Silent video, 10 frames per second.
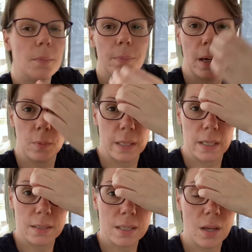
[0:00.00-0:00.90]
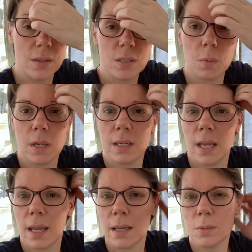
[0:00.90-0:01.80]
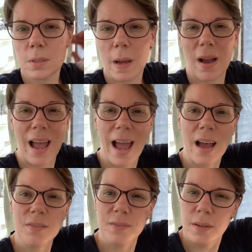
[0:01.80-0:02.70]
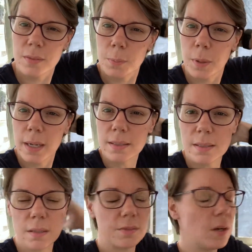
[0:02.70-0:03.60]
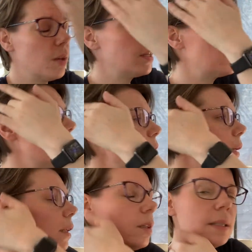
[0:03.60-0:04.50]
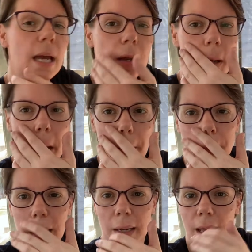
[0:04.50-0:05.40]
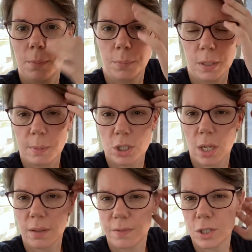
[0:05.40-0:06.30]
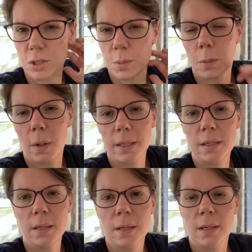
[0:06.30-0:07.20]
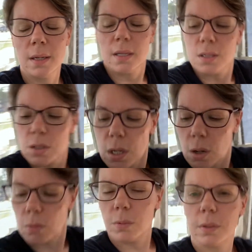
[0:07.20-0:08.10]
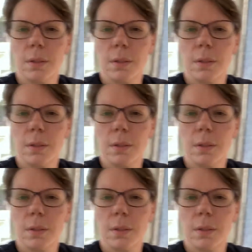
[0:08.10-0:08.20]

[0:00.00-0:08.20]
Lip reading: but we saw this one and it was about half of the price of all the others we had looked at, and had pretty much all the features we wanted. So